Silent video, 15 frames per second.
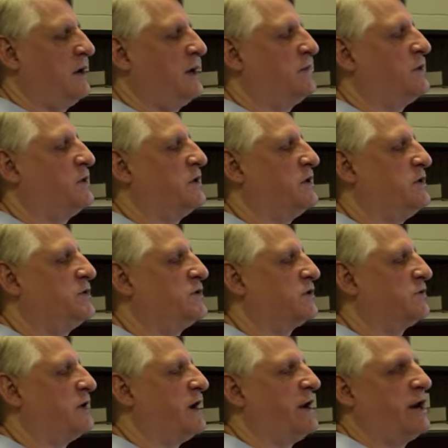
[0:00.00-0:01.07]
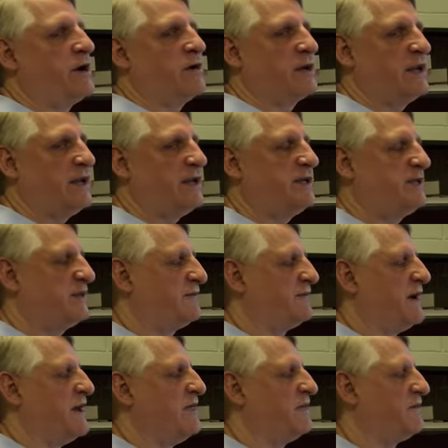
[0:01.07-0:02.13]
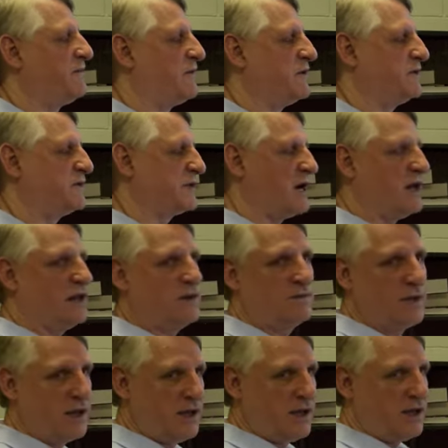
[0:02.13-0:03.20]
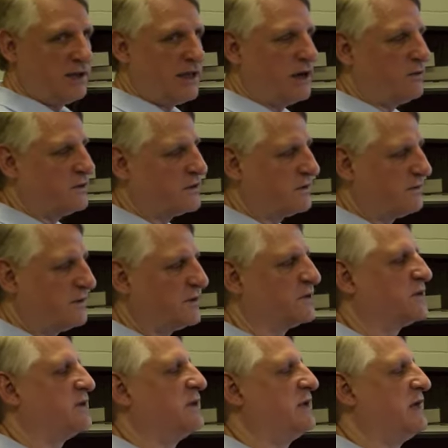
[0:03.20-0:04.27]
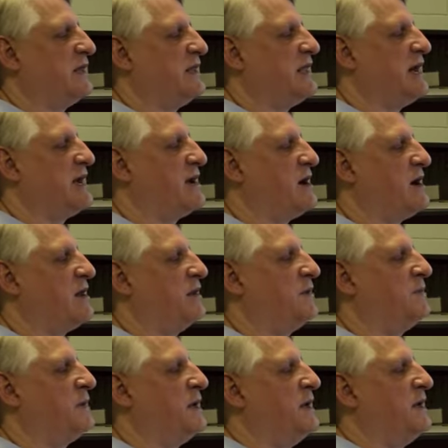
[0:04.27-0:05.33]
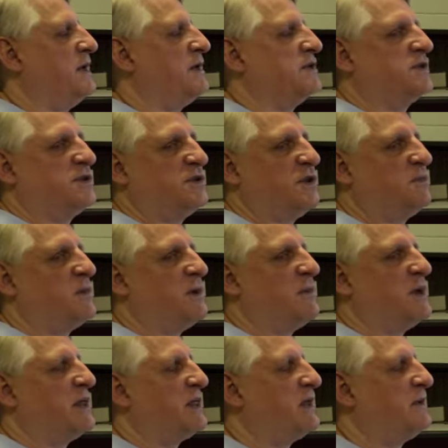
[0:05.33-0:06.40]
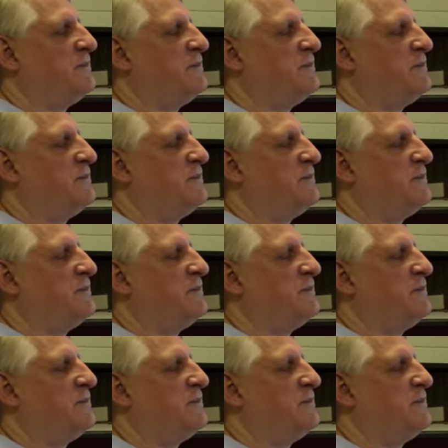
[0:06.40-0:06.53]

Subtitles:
I'm going to use the right arrow key to find the first column that I want to filter, and that column is the shipping method.